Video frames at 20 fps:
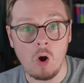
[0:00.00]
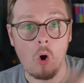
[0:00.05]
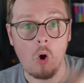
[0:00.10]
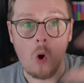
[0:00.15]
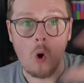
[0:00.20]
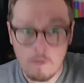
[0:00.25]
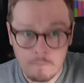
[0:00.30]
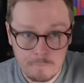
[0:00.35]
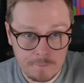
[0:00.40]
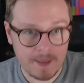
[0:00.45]

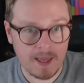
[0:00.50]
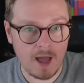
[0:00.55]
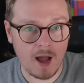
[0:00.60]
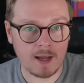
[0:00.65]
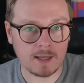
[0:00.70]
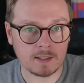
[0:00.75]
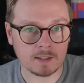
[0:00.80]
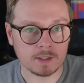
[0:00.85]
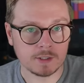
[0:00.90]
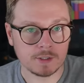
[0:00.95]
off the
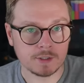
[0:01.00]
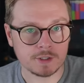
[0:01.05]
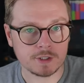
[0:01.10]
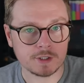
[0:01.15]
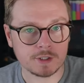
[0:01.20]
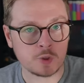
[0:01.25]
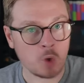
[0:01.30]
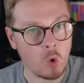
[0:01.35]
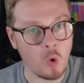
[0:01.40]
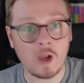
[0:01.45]

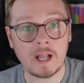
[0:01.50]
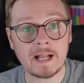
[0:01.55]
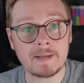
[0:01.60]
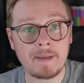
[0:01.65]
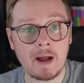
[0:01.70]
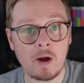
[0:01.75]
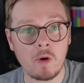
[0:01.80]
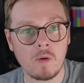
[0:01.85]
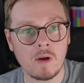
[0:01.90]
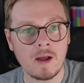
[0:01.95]
island talking
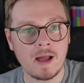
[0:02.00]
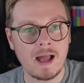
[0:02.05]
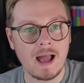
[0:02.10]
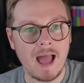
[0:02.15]
about